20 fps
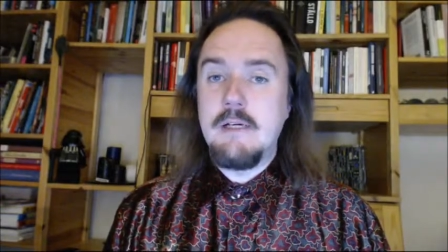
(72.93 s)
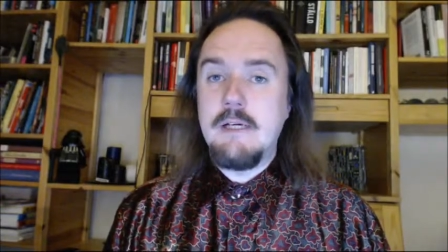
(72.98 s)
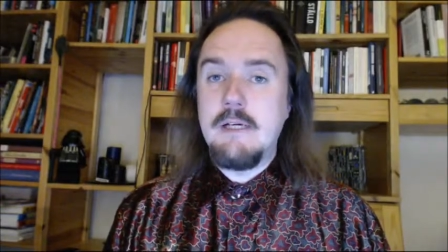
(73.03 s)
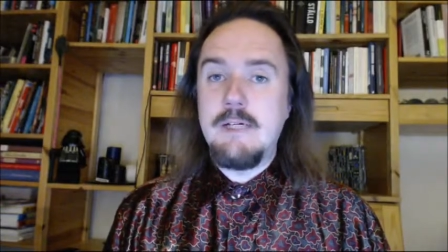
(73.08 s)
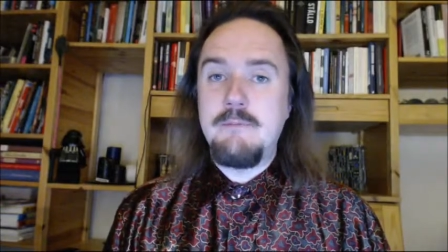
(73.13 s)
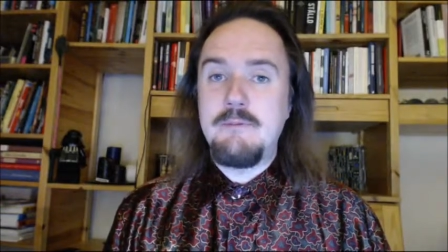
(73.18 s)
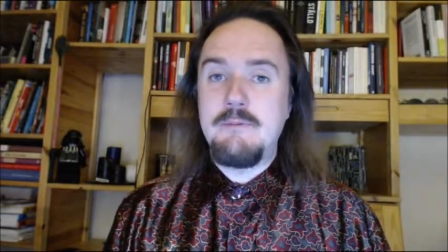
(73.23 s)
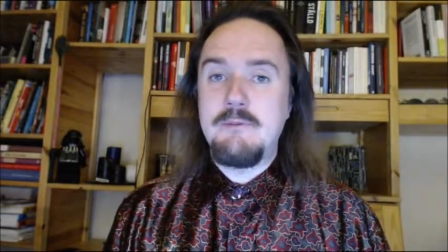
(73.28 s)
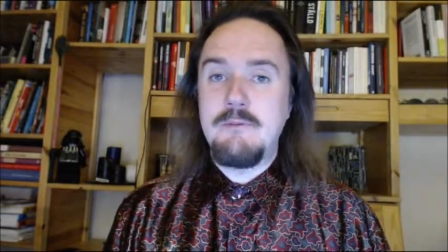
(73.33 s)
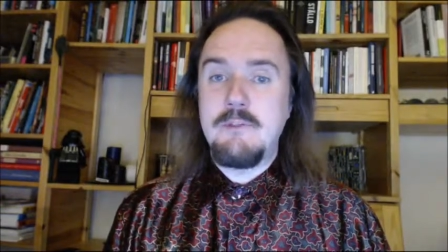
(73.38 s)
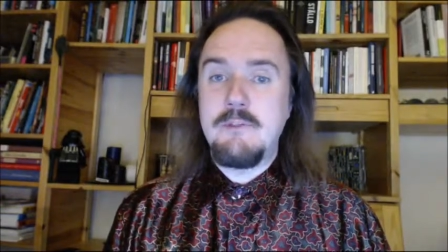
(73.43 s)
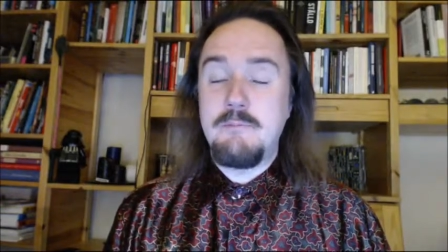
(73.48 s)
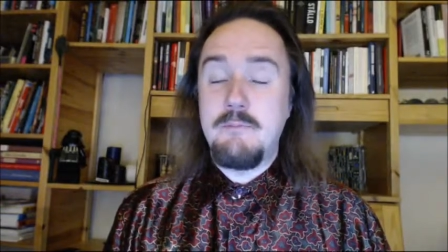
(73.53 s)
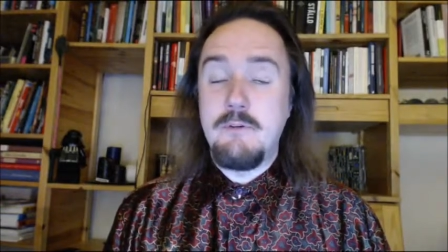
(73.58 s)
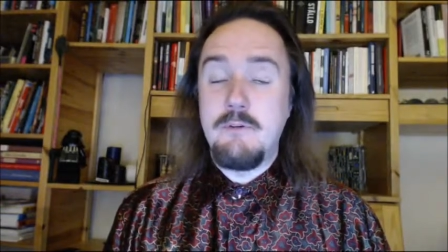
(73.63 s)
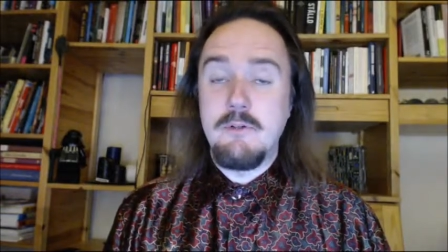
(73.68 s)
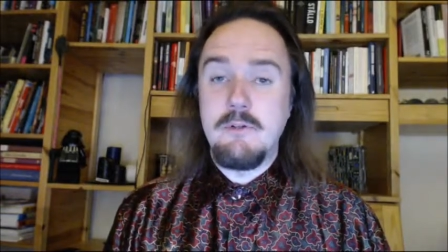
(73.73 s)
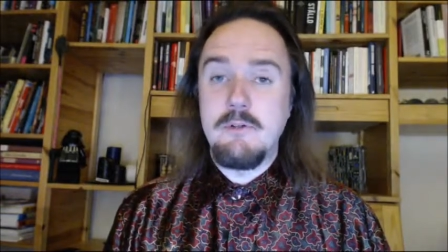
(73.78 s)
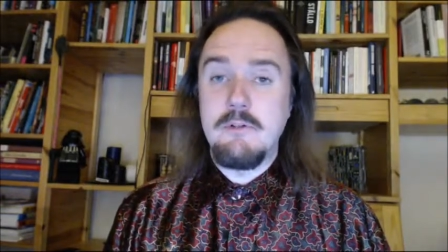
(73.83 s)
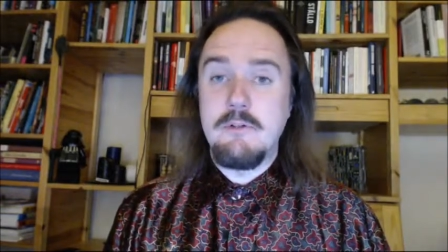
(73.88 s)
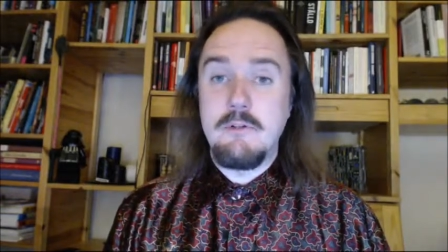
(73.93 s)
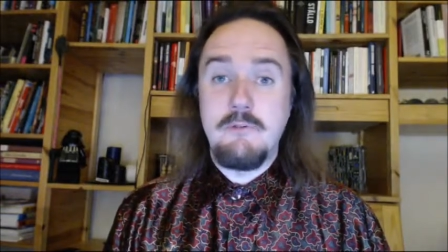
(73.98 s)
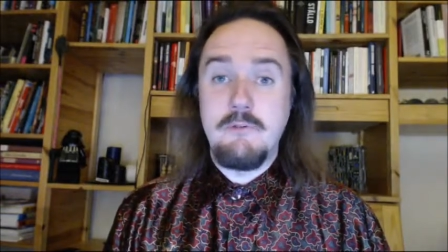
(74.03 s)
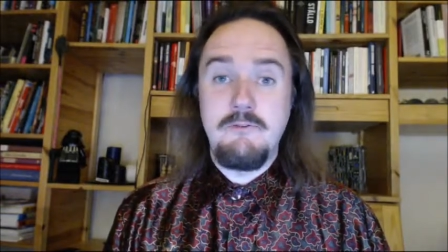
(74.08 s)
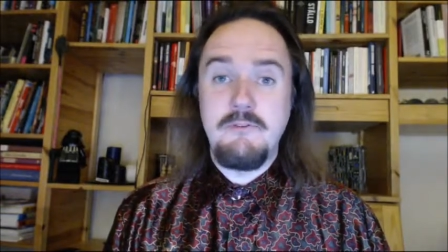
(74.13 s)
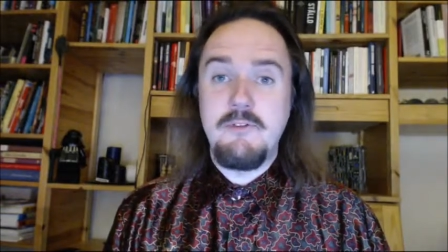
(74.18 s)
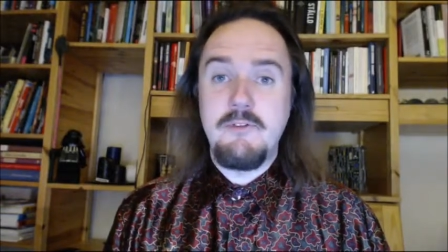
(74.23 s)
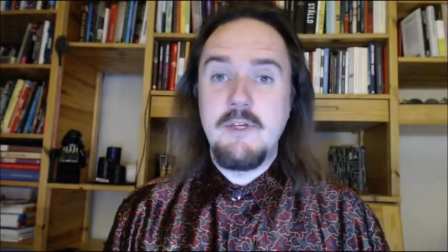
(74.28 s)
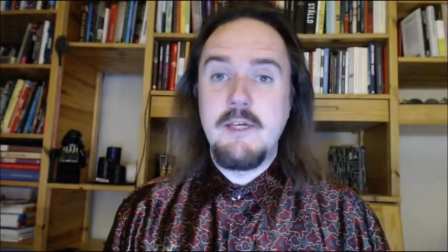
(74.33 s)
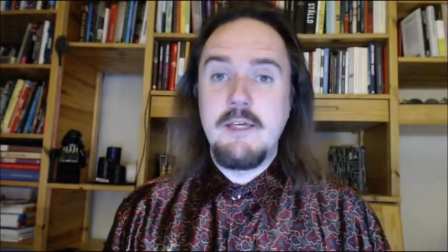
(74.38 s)
up to the point of
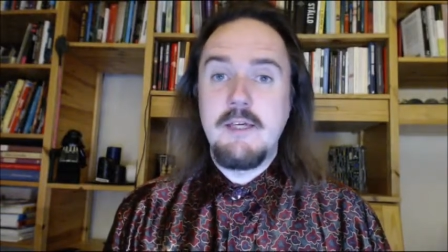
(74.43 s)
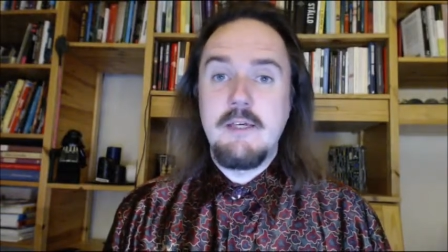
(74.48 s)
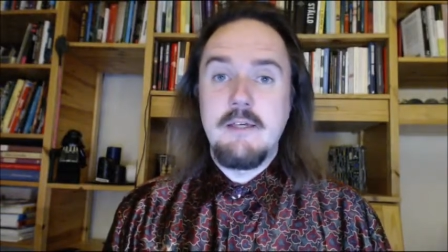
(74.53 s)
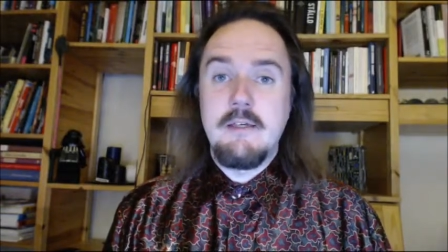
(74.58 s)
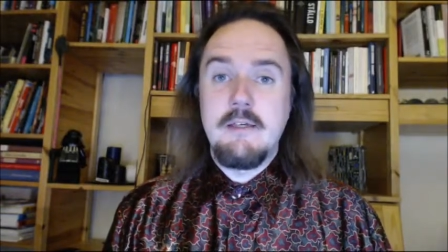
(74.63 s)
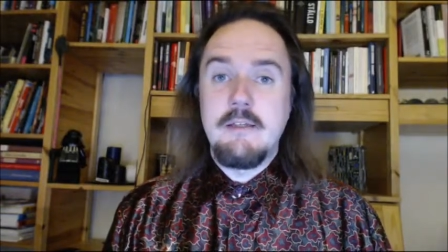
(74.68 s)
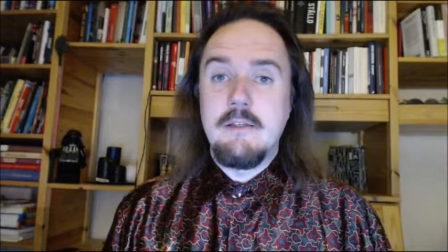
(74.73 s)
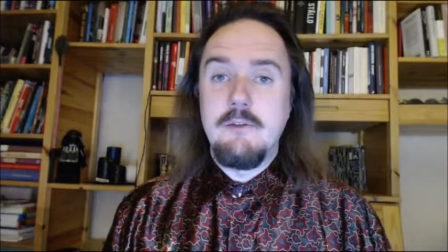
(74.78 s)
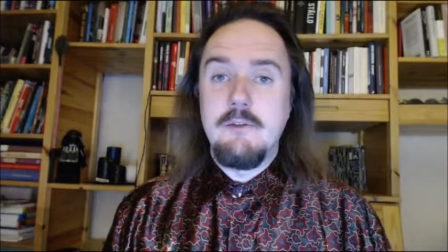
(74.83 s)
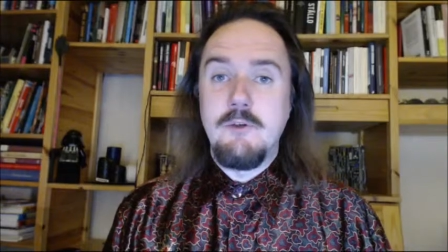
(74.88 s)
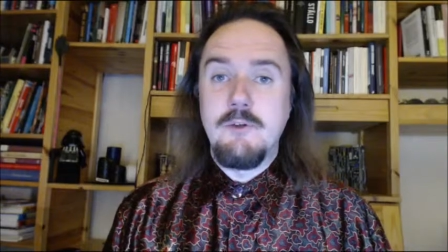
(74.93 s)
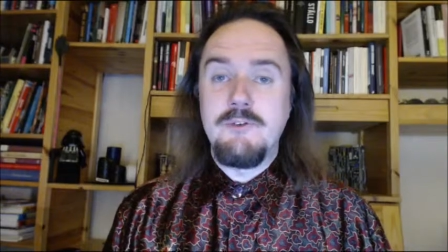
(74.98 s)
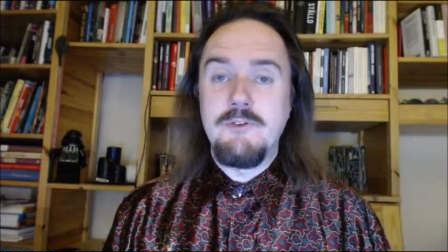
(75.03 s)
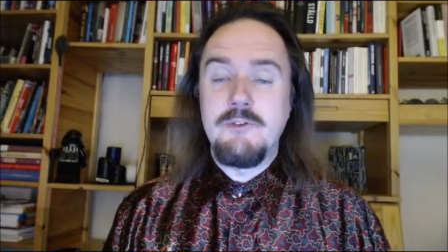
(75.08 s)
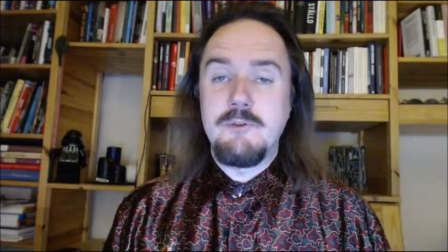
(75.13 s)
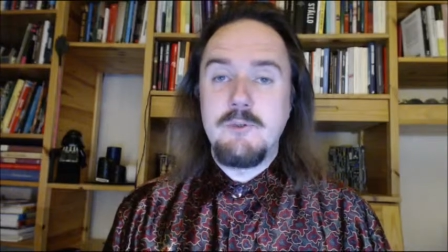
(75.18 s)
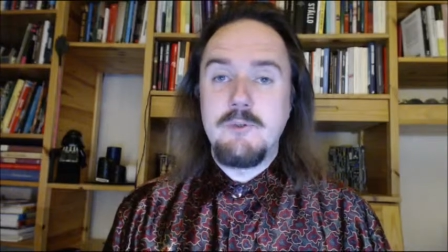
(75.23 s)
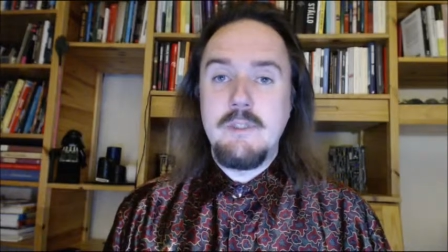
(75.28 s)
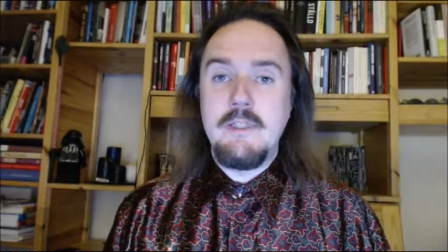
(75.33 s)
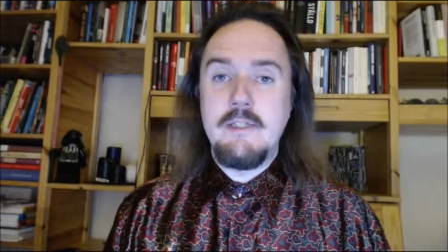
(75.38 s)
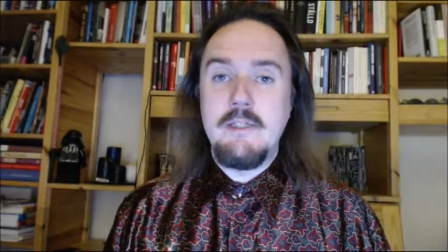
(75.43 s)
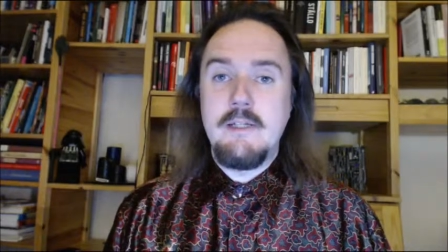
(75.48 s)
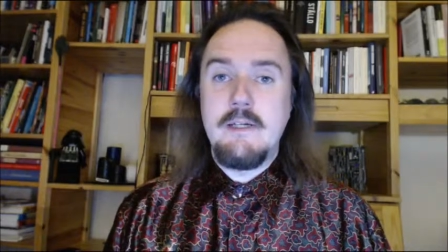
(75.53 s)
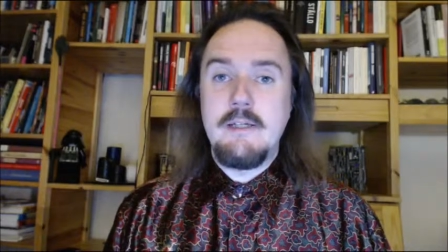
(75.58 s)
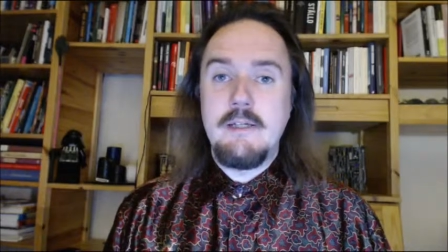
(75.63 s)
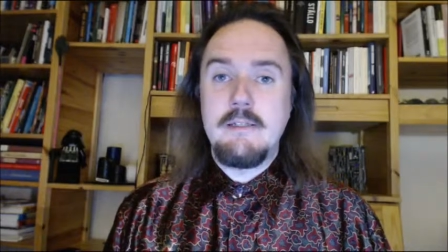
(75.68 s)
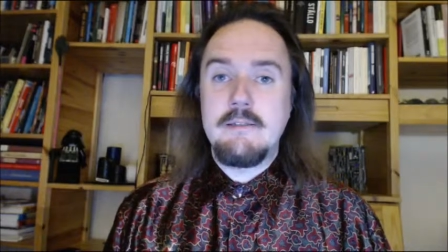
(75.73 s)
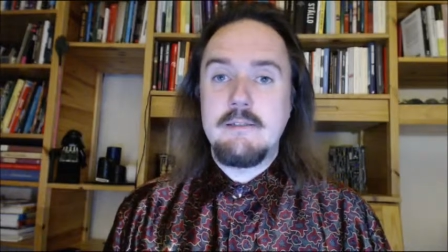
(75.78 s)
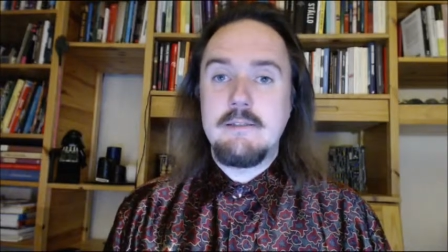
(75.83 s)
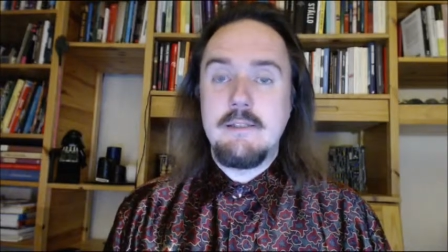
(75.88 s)
not
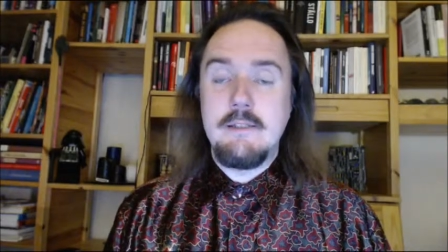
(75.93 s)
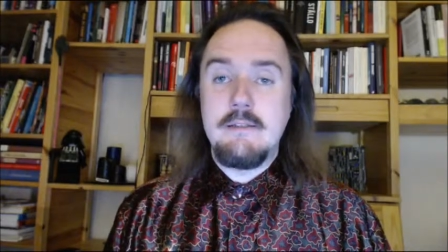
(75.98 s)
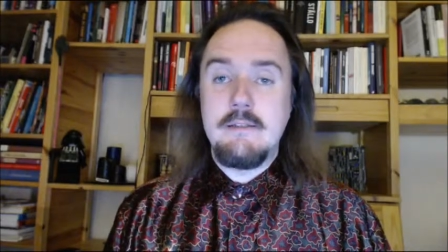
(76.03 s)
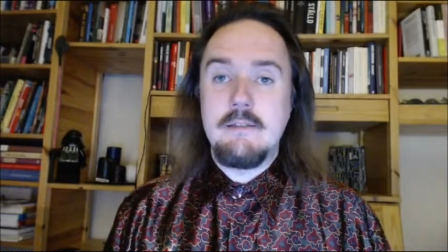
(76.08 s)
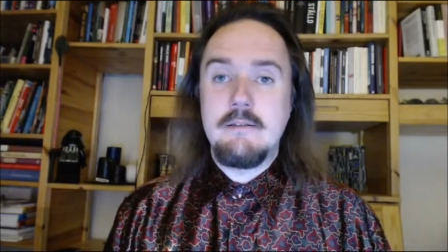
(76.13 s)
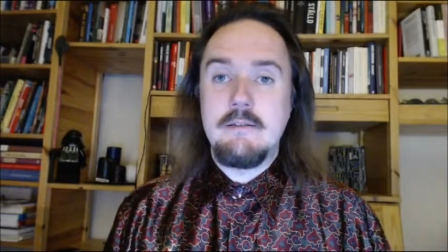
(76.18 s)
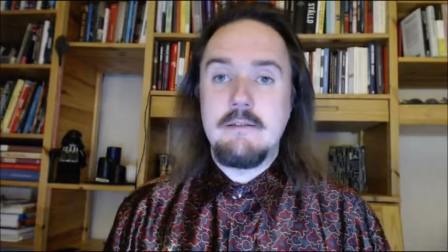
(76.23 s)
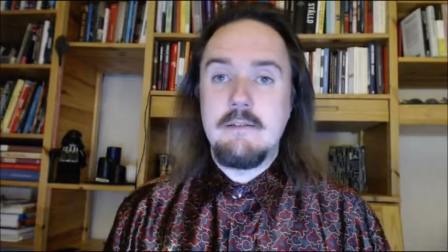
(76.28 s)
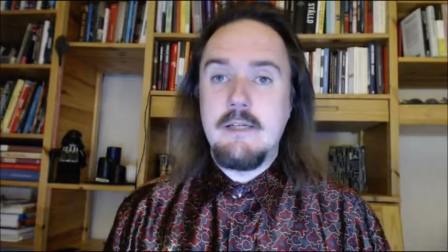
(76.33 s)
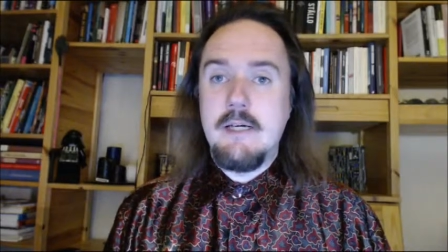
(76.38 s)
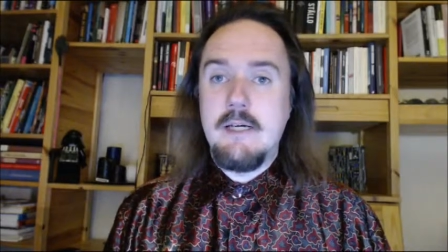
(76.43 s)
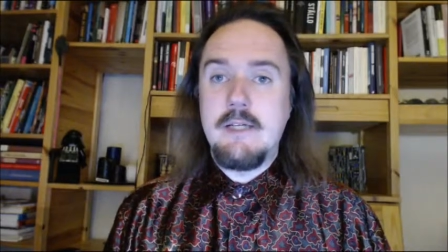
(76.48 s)
realizing that